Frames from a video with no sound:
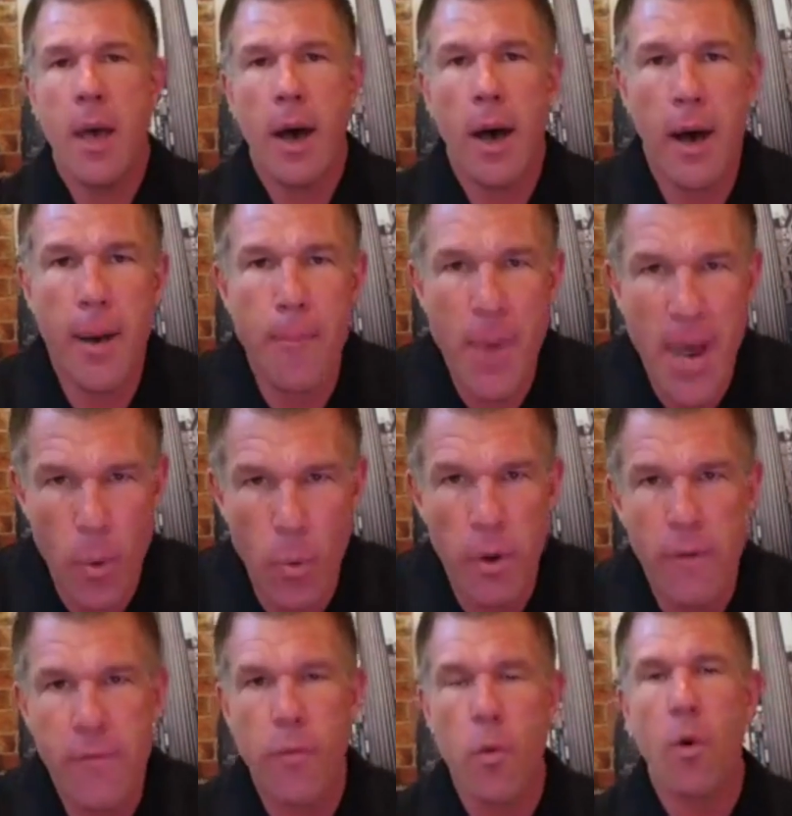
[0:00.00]
my
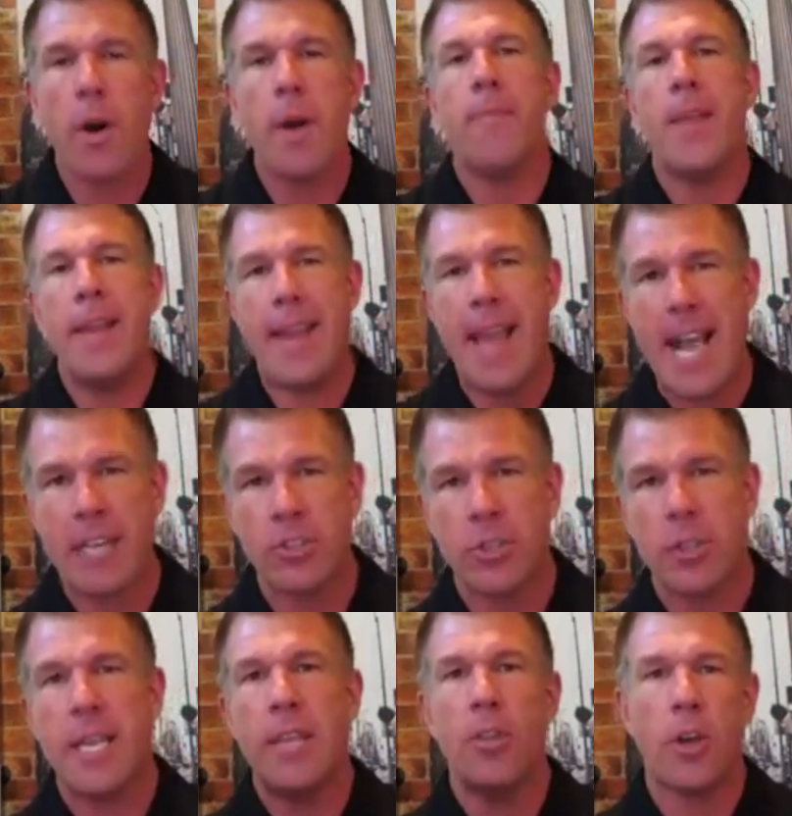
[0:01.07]
word for it that
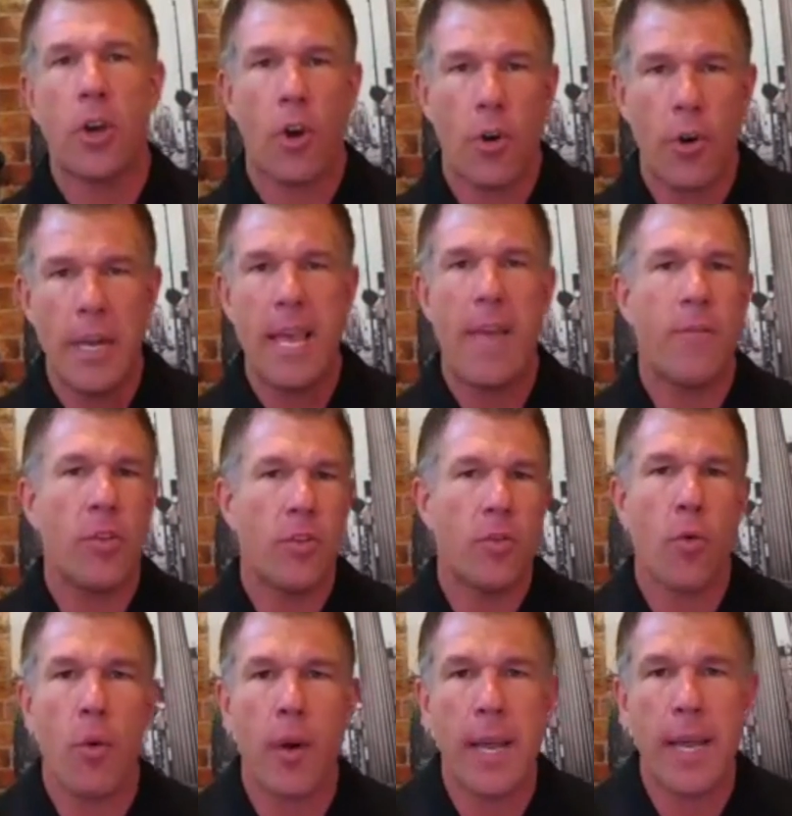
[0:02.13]
nationally, the current
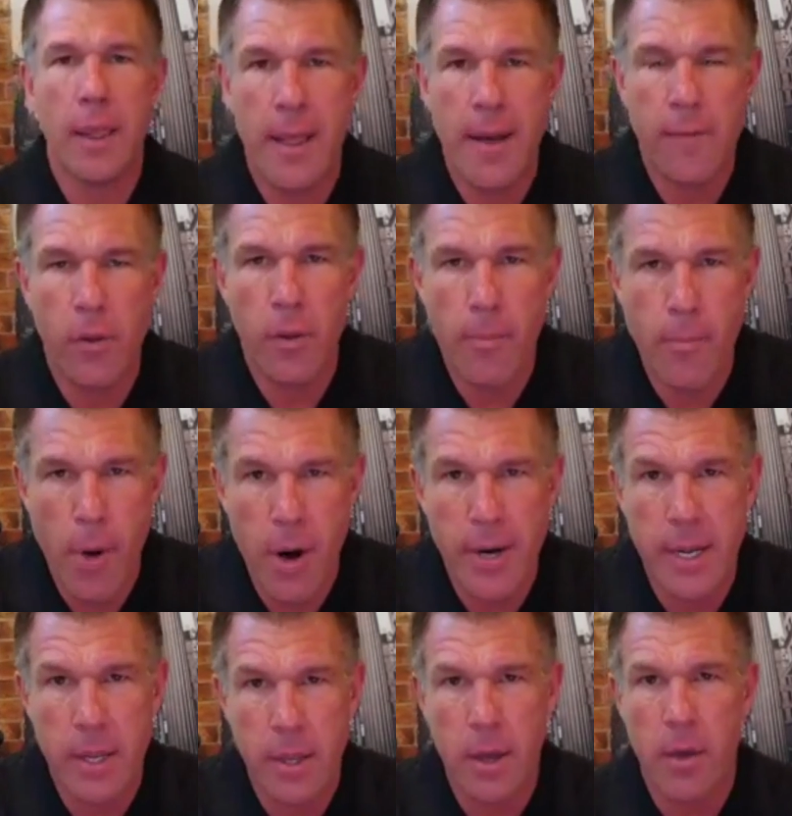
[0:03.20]
inventory level
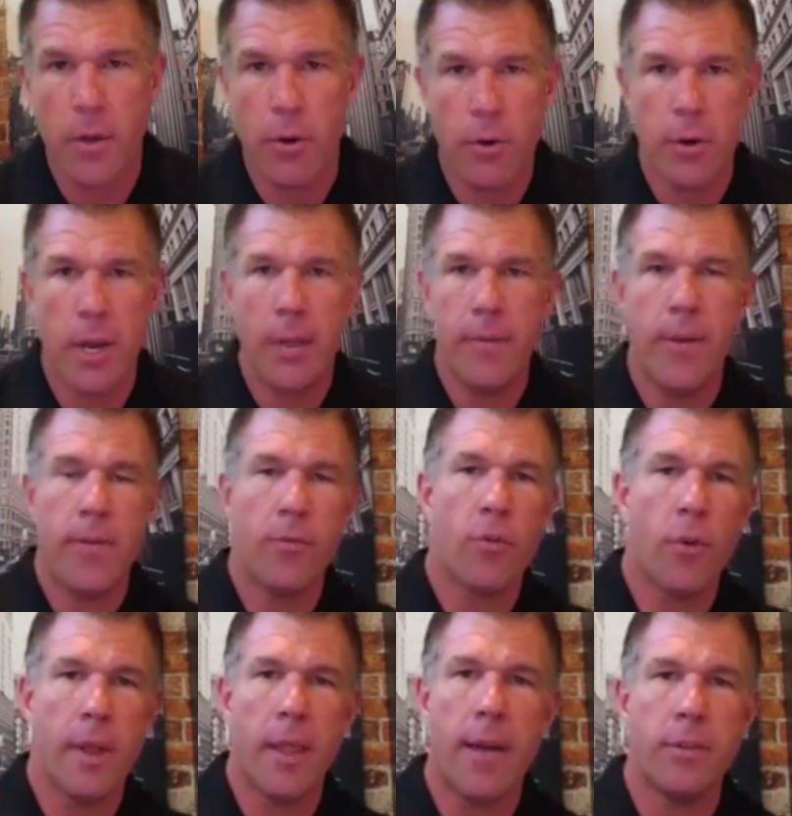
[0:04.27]
market,
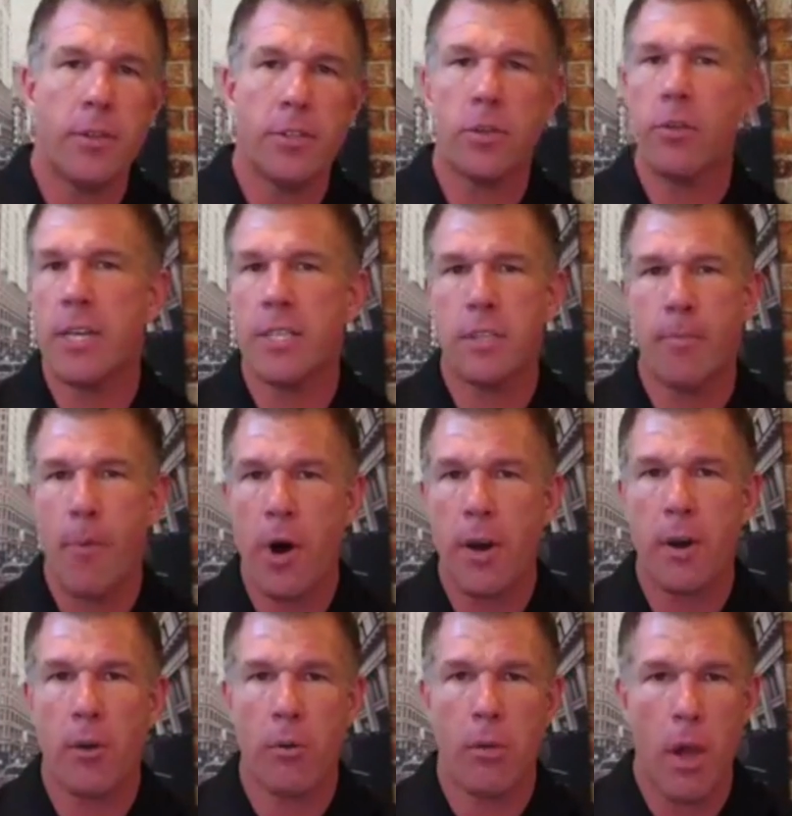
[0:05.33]
inventory levels across the
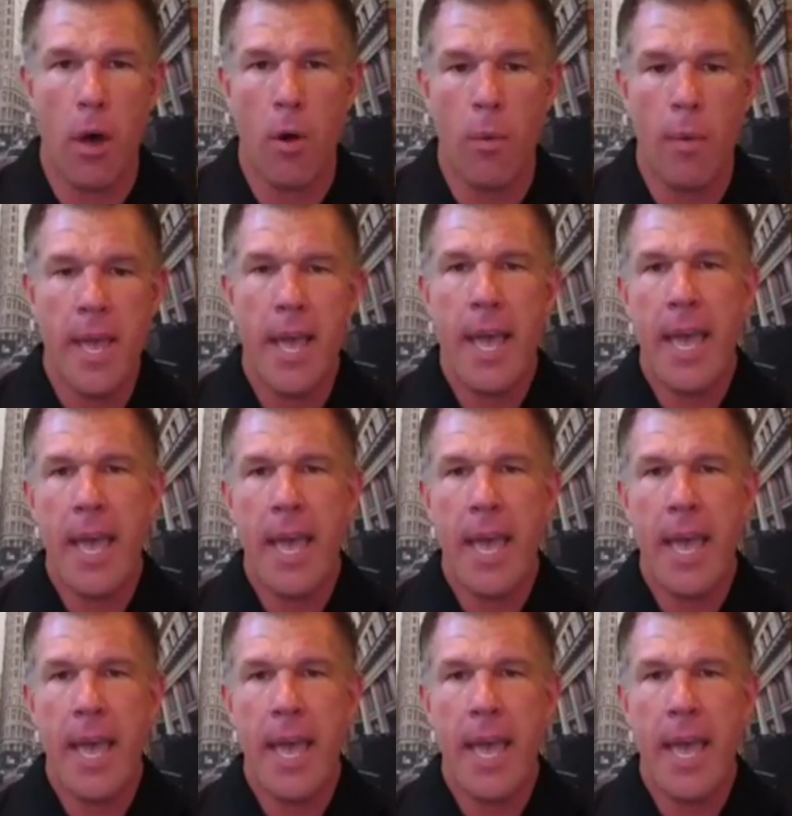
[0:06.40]
market are low.